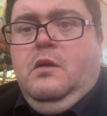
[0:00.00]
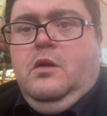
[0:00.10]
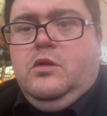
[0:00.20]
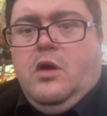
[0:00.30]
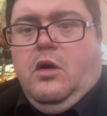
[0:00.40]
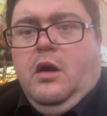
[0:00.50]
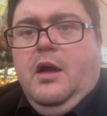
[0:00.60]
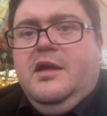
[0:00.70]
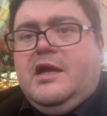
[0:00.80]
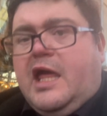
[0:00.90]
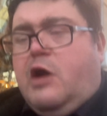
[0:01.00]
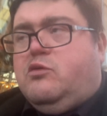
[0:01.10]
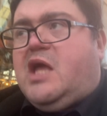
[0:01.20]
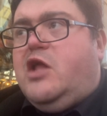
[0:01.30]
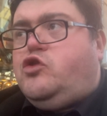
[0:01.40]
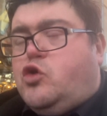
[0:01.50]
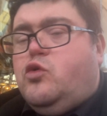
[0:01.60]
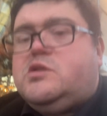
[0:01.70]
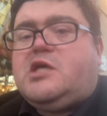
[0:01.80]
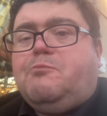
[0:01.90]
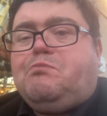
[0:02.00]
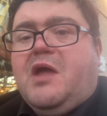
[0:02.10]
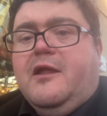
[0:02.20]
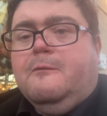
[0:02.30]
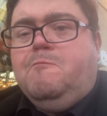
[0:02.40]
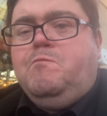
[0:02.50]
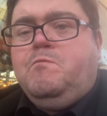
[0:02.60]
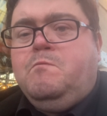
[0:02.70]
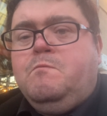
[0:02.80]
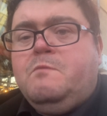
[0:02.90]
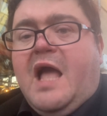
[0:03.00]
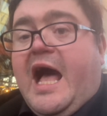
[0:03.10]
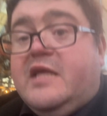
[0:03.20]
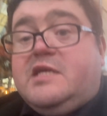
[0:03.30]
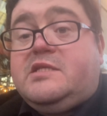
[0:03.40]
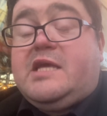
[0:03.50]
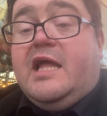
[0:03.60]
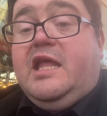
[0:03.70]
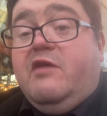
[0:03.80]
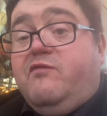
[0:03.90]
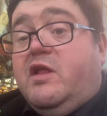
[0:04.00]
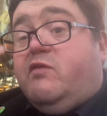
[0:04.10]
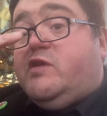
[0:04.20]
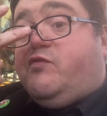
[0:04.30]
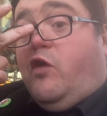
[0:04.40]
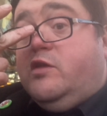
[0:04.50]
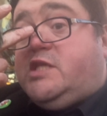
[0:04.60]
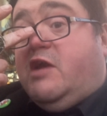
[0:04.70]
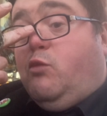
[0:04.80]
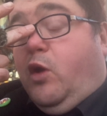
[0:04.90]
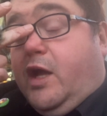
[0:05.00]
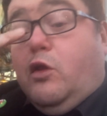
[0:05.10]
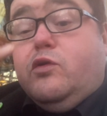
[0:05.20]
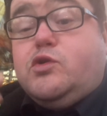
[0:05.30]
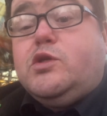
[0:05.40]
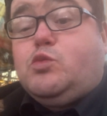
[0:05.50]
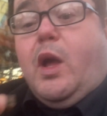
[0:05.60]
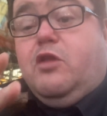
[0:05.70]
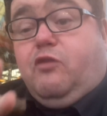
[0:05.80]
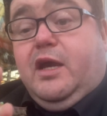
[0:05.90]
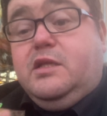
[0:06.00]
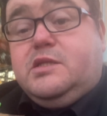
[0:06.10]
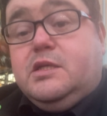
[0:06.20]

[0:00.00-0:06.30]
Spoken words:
No, get out there and do something. As I said, even if it's volunteer work, and also as well, right?